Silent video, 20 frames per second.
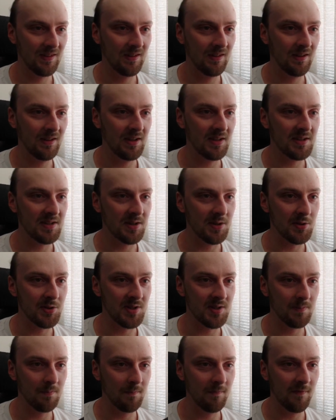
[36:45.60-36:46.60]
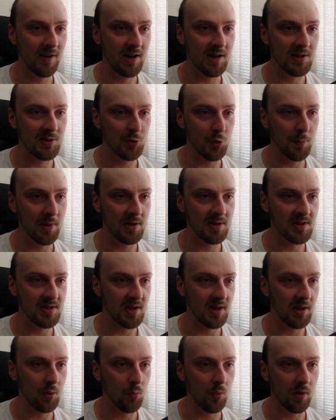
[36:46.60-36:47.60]
It's a very stupid
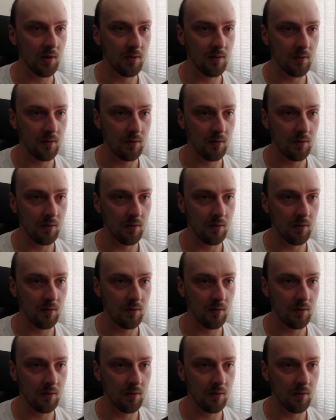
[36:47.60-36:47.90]
scene with